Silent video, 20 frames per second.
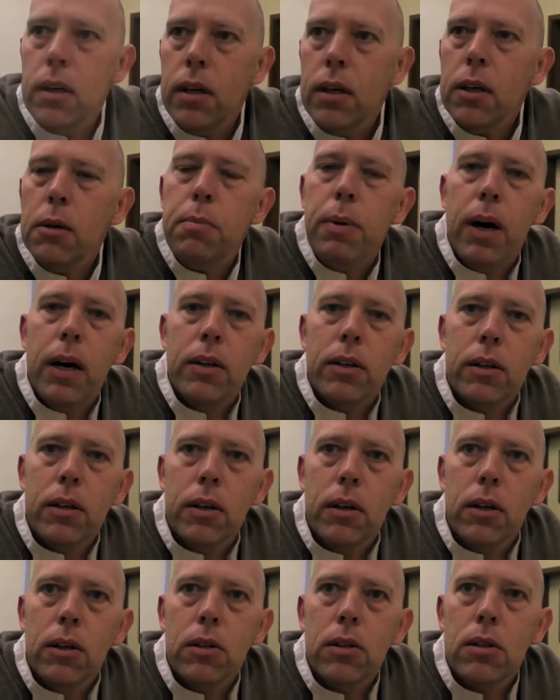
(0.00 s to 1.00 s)
early part of the
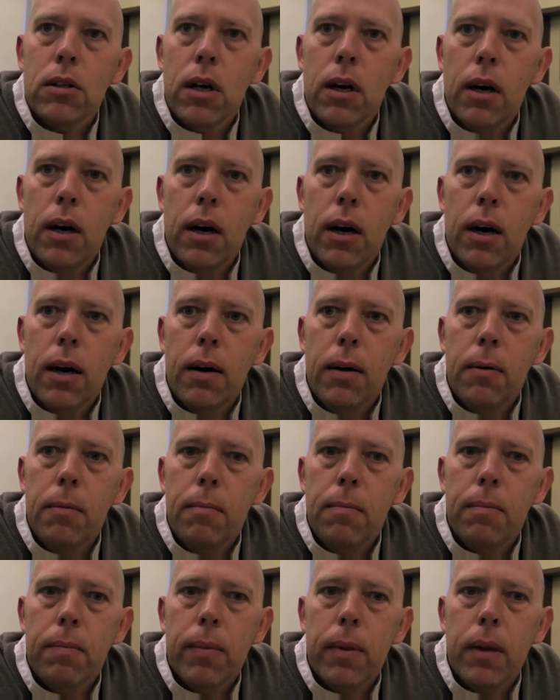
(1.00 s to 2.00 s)
course
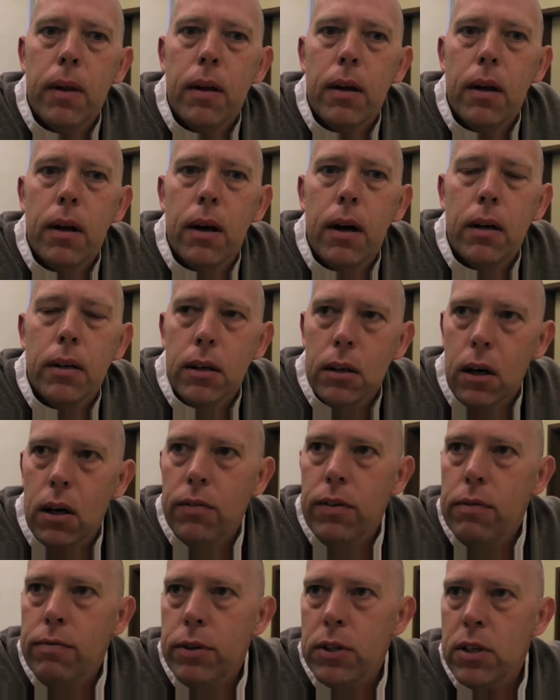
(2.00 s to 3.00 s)
had a lot
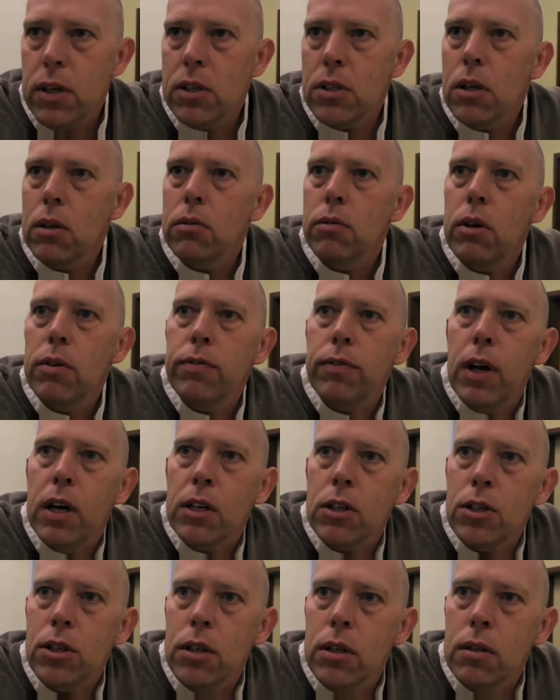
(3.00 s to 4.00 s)
of emphasis on
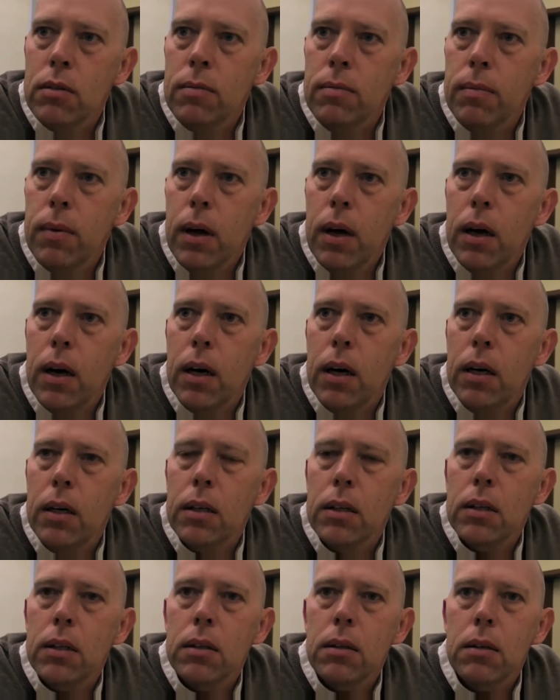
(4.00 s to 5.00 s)
reflection
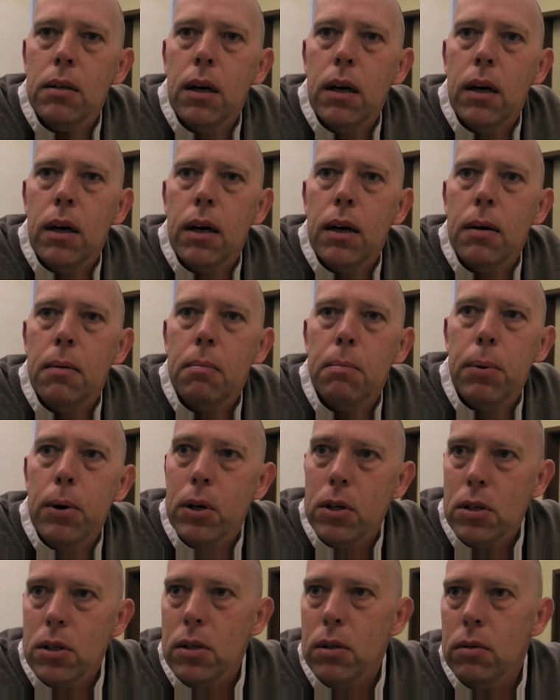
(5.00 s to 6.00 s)
and
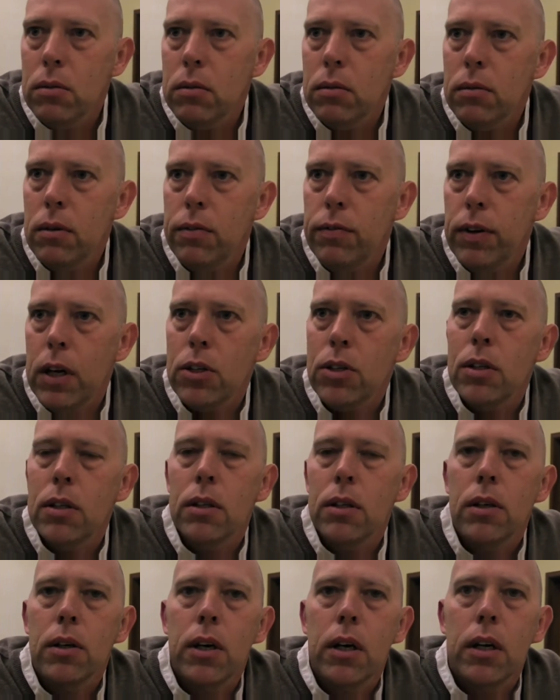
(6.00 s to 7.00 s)
personal
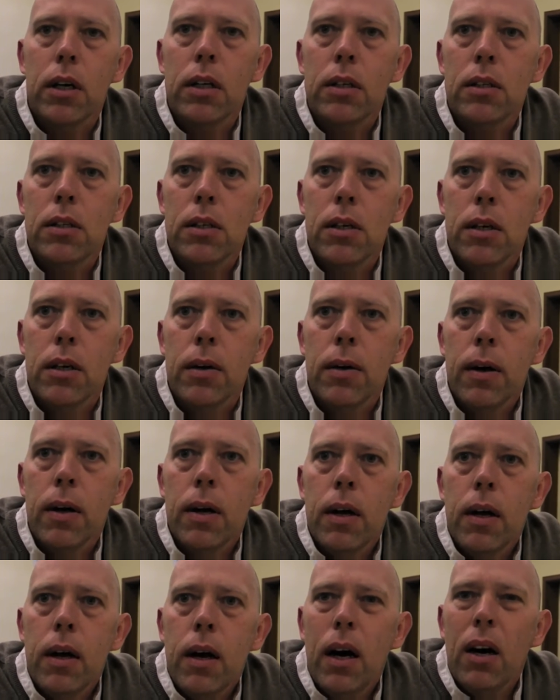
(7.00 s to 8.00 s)
reflection, looking into
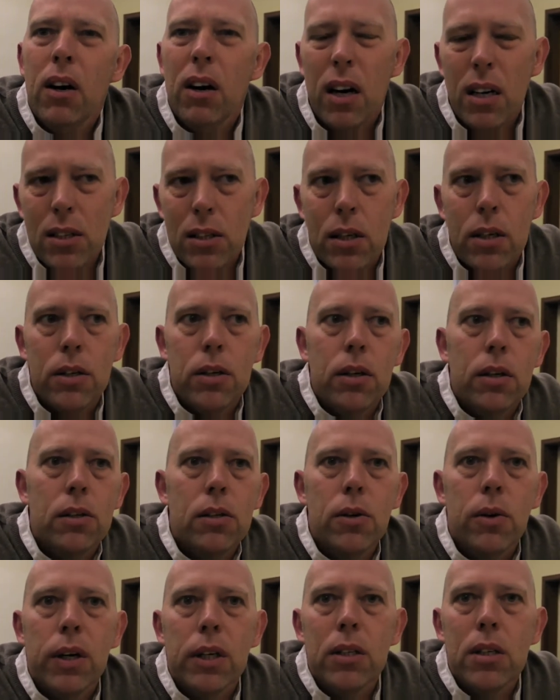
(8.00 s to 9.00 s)
or asking you
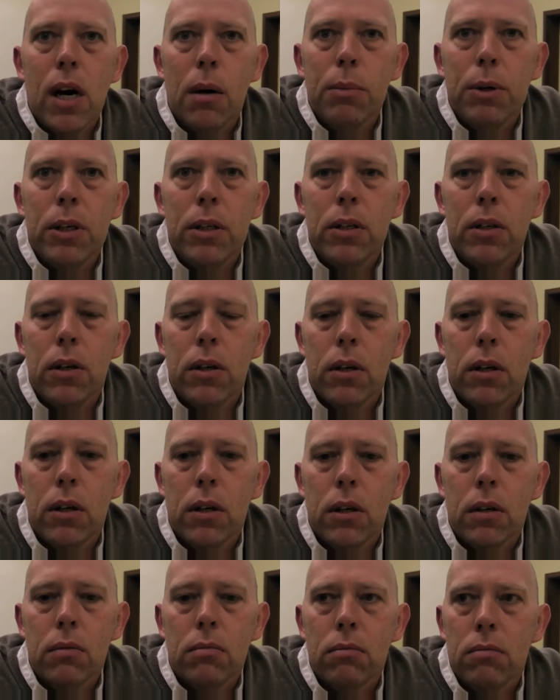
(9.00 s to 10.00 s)
to examine
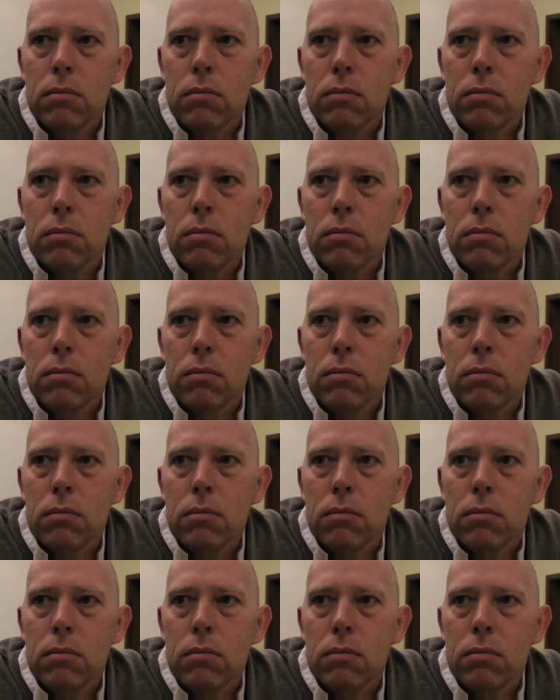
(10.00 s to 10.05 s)
your